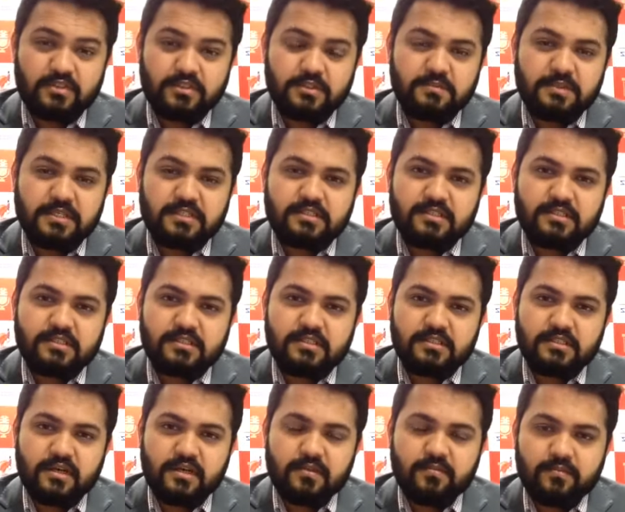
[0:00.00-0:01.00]
spaces
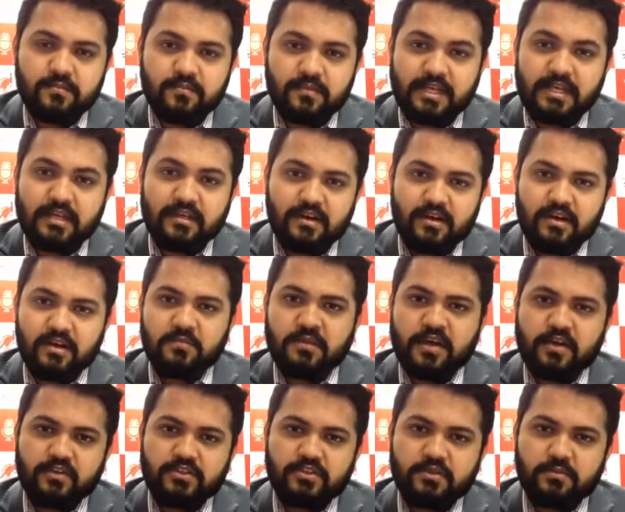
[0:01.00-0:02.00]
in current
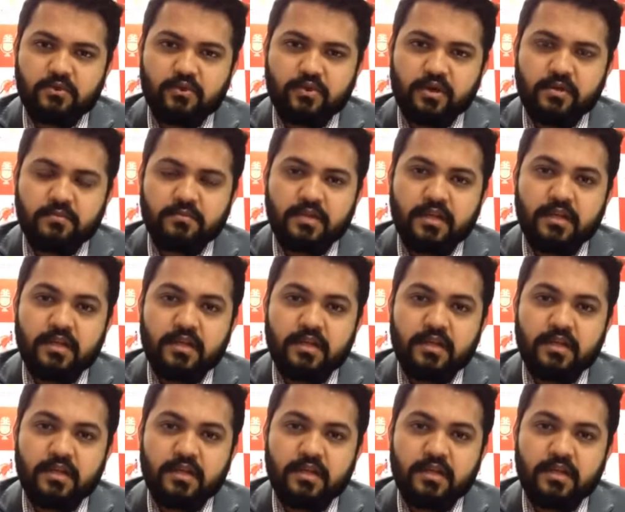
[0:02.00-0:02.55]
migration program,